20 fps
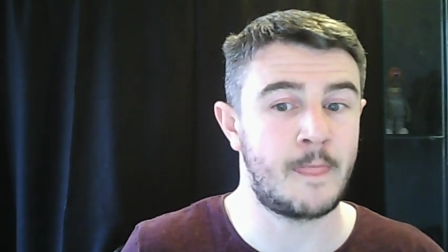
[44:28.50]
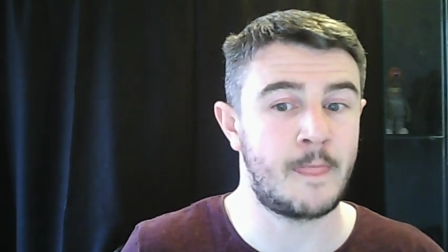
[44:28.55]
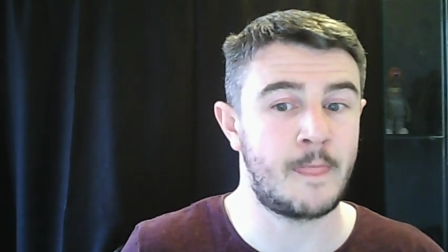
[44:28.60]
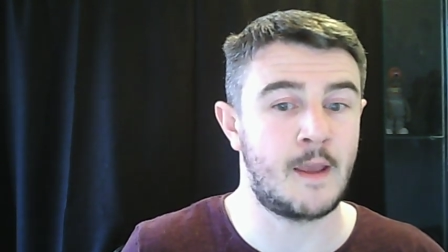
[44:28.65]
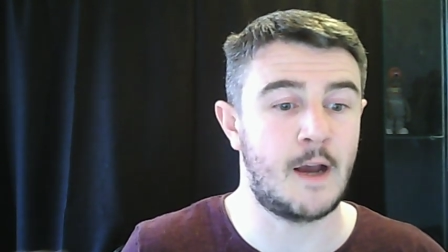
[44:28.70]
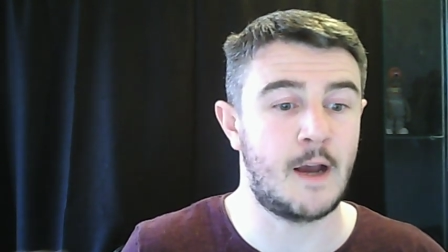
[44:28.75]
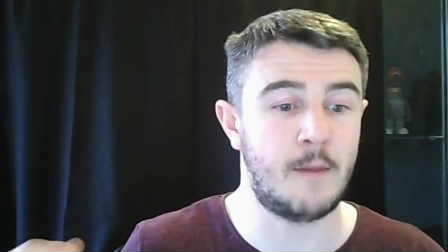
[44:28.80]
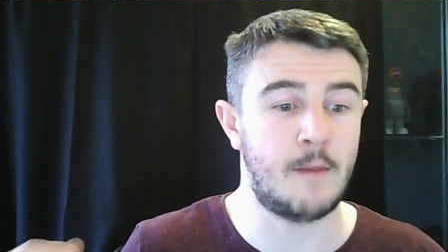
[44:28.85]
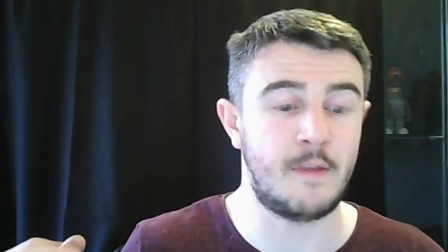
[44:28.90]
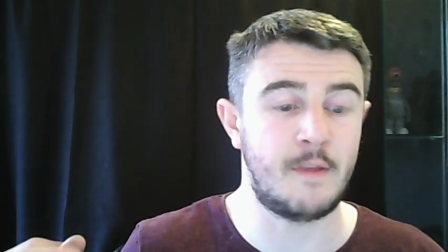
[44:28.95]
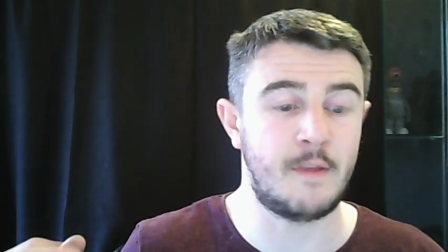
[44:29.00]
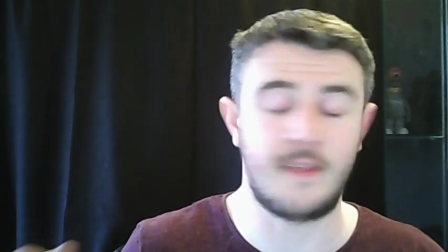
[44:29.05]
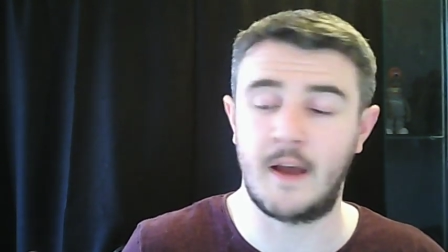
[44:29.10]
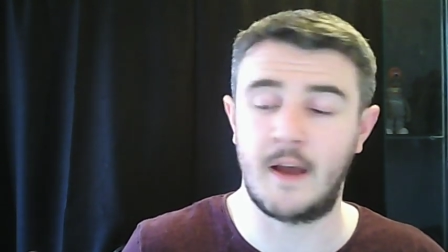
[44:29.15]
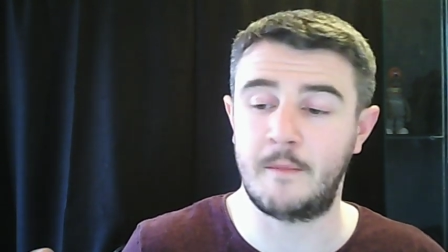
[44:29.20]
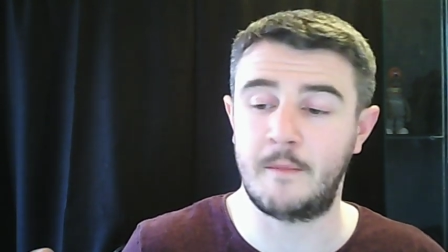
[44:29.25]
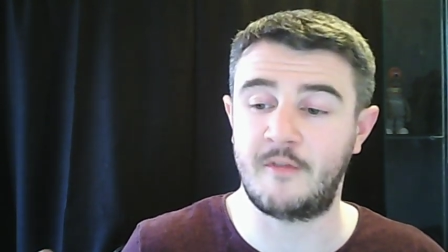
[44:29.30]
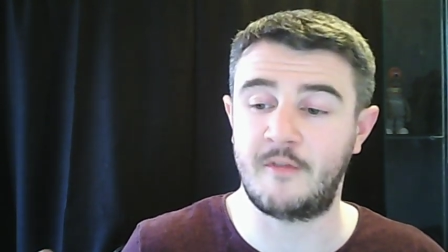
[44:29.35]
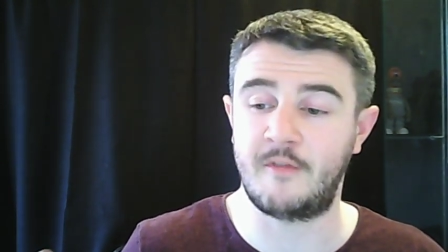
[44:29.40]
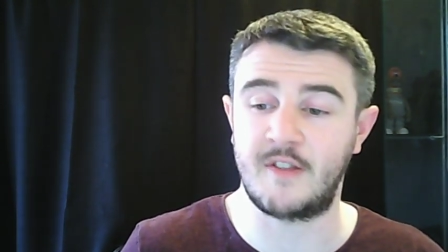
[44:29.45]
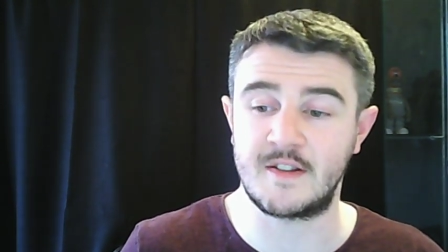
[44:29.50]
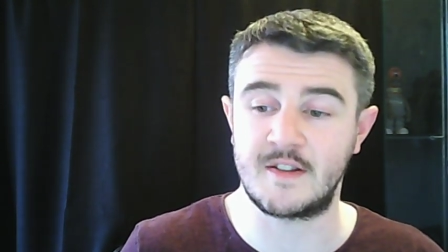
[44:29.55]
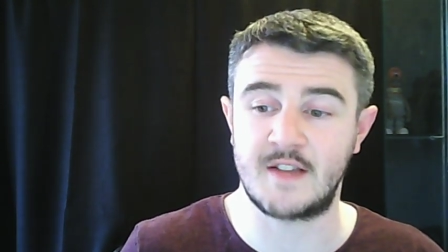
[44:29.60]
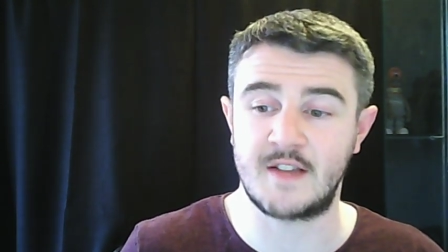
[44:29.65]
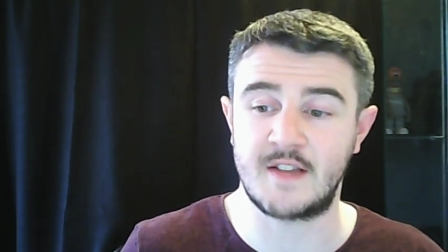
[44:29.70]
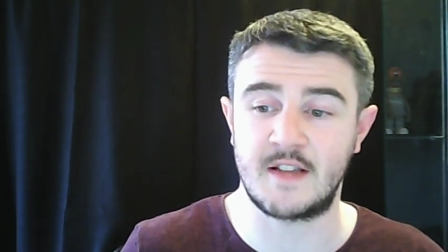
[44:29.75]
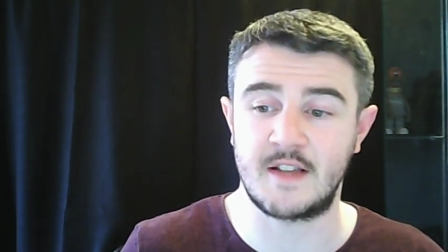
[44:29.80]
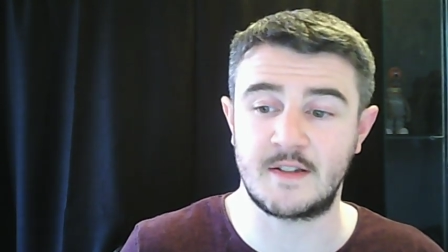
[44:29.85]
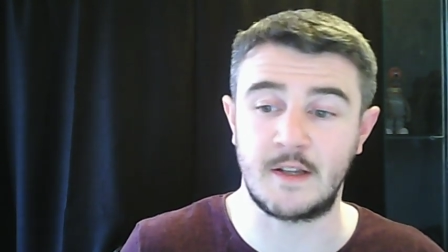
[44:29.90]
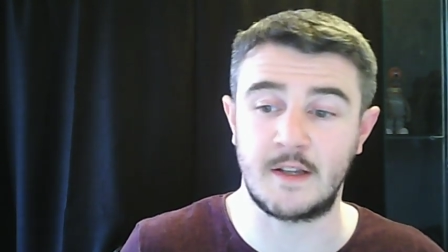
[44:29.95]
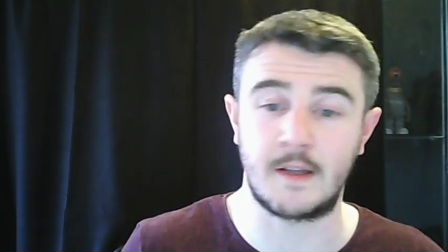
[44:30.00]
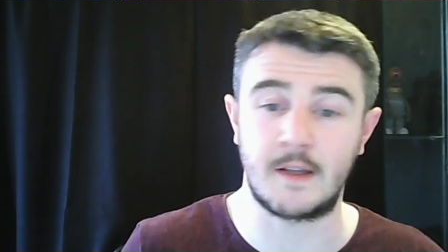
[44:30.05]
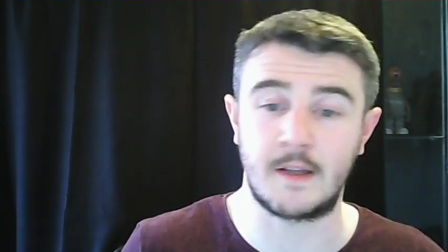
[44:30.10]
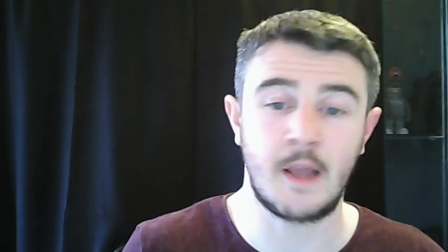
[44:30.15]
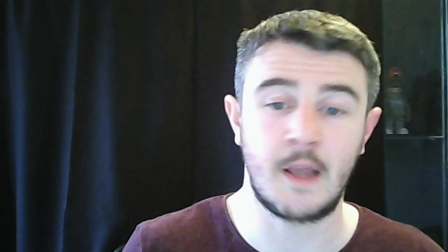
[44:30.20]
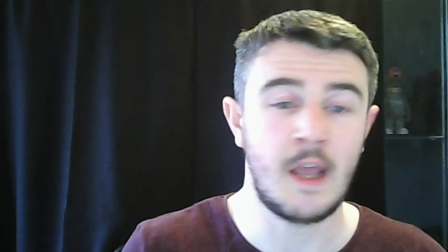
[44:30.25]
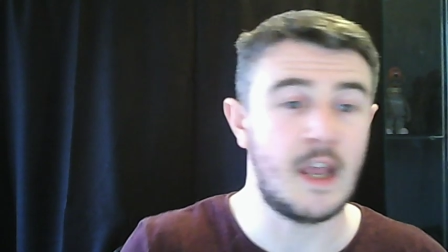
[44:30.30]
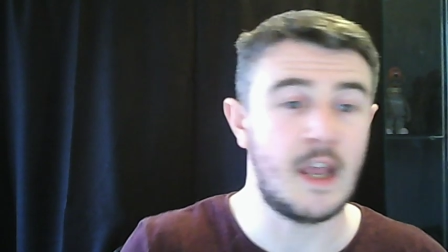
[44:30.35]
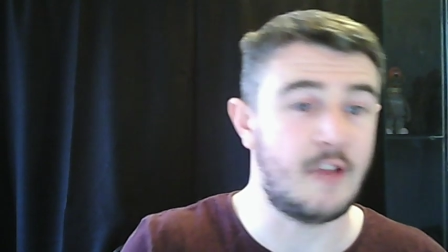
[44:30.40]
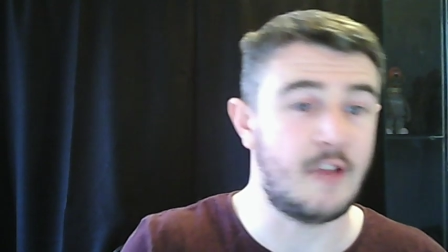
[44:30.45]
I mean, that'd be fantastic.
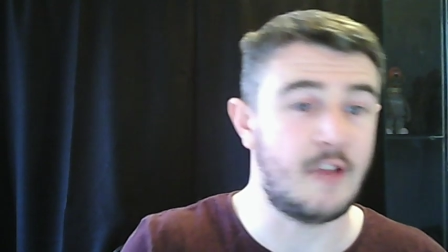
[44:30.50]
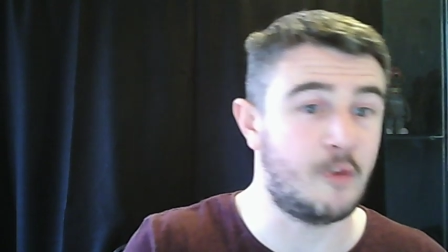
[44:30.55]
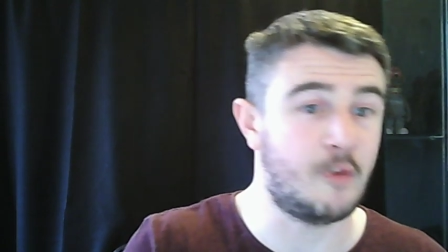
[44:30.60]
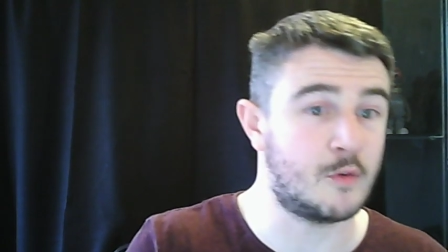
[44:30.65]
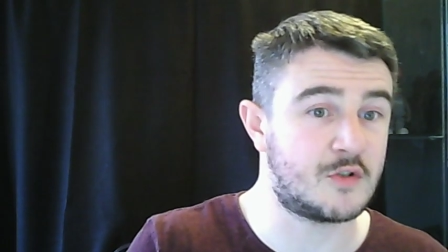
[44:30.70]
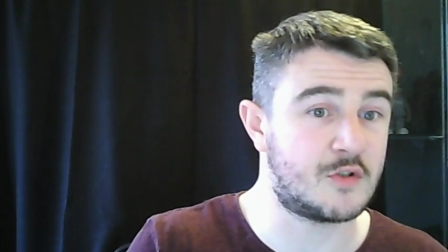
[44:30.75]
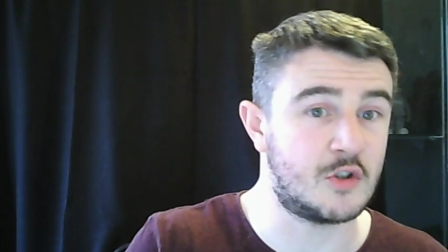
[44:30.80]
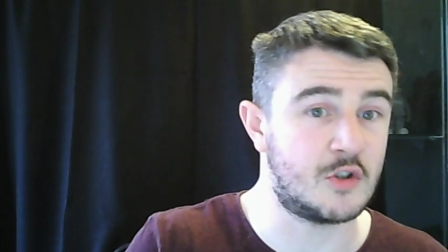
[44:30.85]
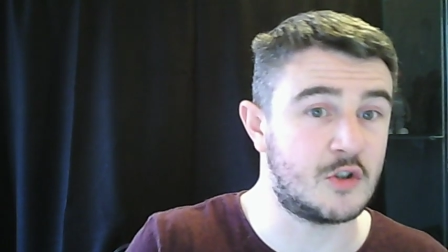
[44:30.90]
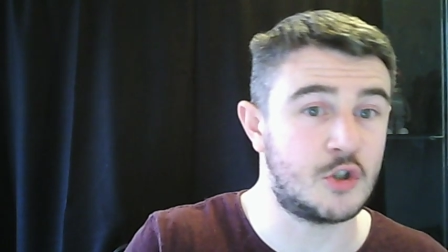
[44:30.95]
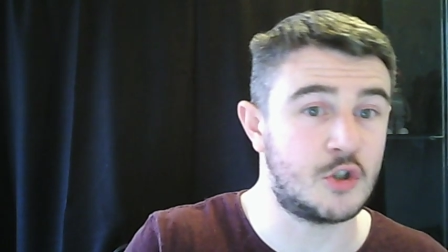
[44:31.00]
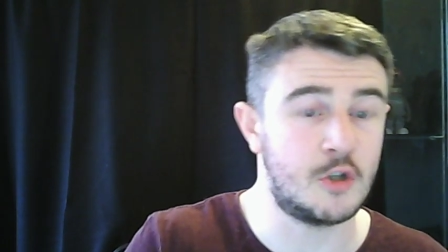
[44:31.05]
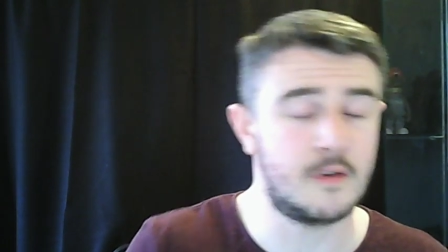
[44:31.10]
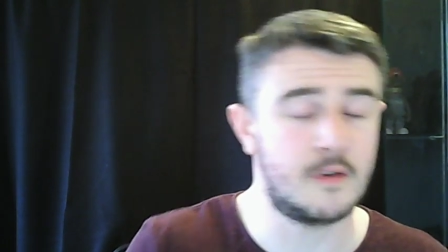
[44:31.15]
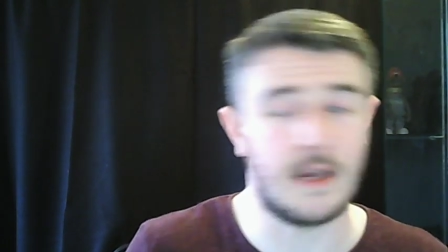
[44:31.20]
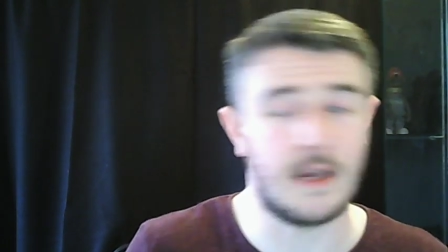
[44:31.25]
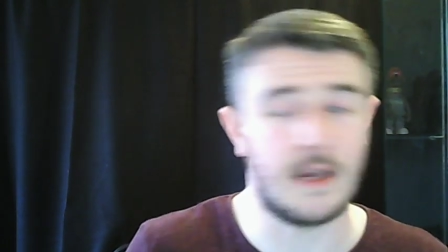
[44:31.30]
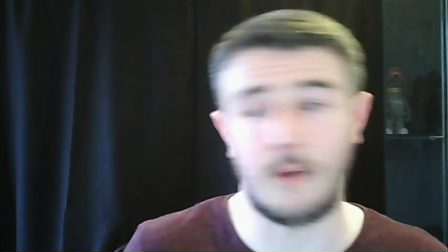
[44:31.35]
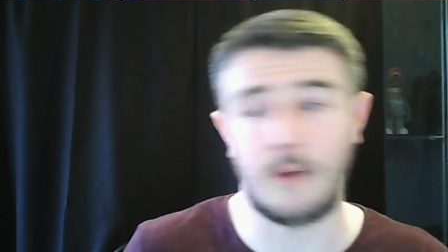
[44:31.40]
If I was to do that,